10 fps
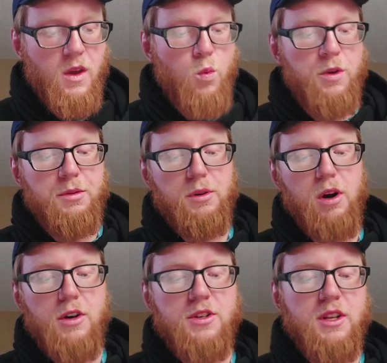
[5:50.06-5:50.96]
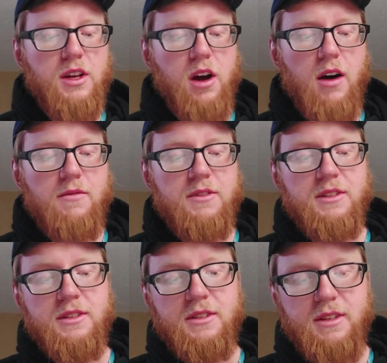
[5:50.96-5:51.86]
with regards to the
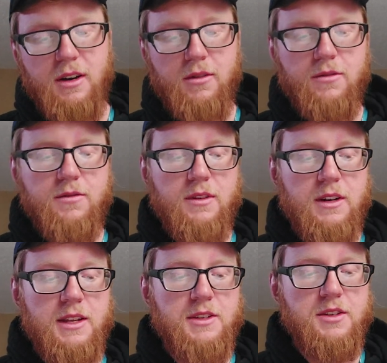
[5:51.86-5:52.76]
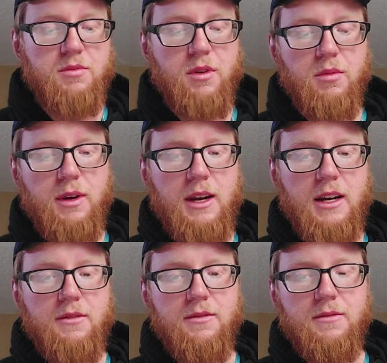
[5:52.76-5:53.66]
conference itself, and this is where we
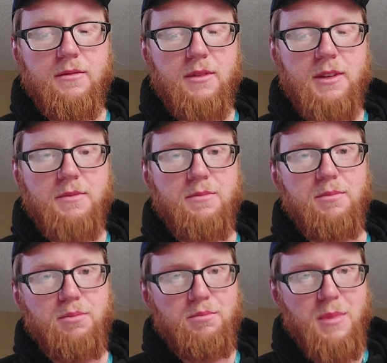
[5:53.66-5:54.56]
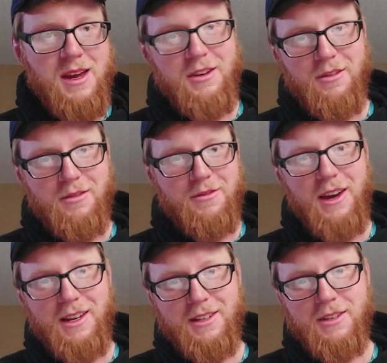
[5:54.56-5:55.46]
kind of, it's in your
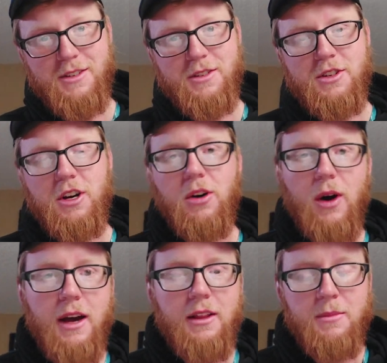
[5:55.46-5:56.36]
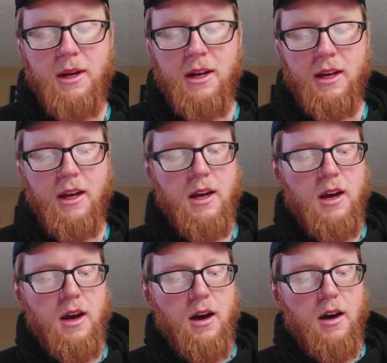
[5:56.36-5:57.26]
face, this is the Jekyll Island meeting.
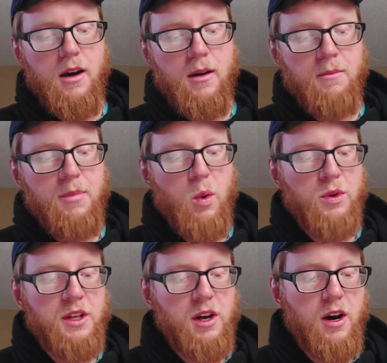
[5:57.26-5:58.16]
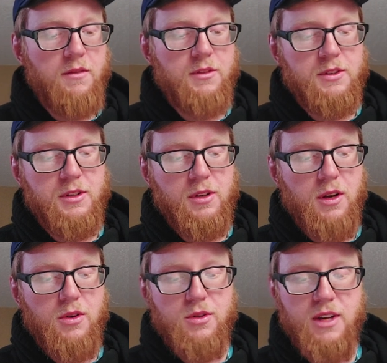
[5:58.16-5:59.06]
Um, but when the conference
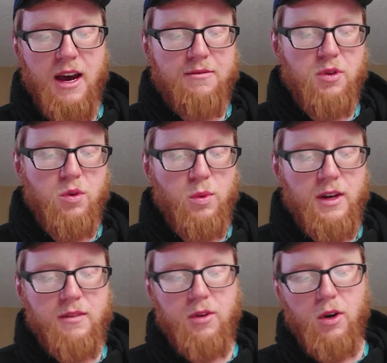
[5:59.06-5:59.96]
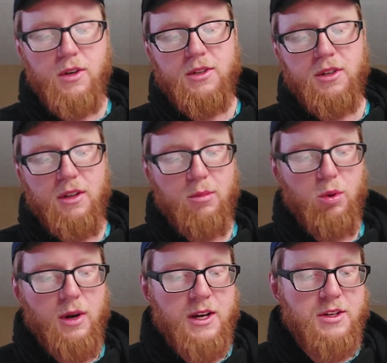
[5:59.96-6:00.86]
closed after a week of earnest
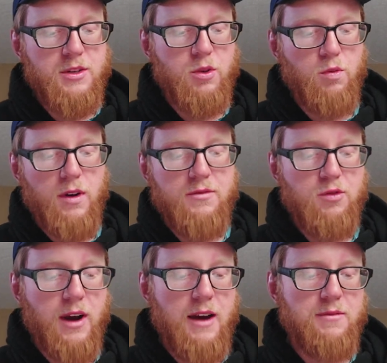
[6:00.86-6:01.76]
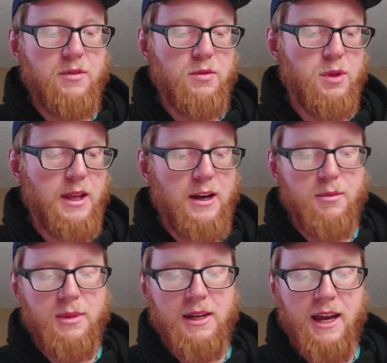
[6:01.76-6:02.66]
deliberation, the rough draft of what
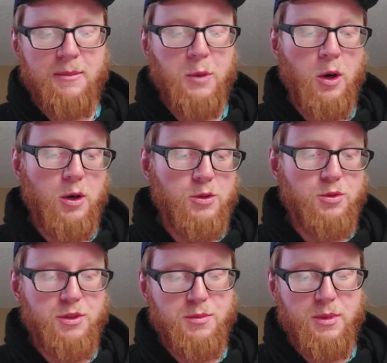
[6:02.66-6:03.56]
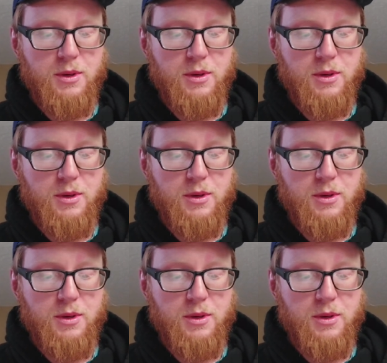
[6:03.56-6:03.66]
later became the Aldrich